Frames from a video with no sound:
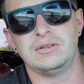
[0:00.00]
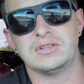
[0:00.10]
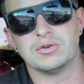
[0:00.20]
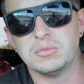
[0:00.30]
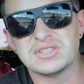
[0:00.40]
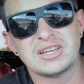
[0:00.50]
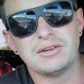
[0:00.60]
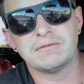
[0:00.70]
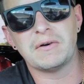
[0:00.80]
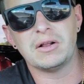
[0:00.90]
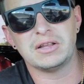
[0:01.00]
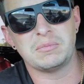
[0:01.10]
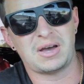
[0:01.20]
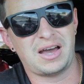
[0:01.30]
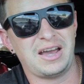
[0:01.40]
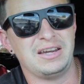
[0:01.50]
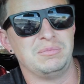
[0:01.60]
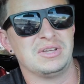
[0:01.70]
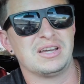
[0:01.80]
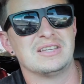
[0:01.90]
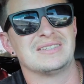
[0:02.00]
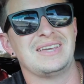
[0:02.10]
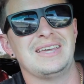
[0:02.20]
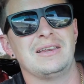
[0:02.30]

it's almost like you're falling behind because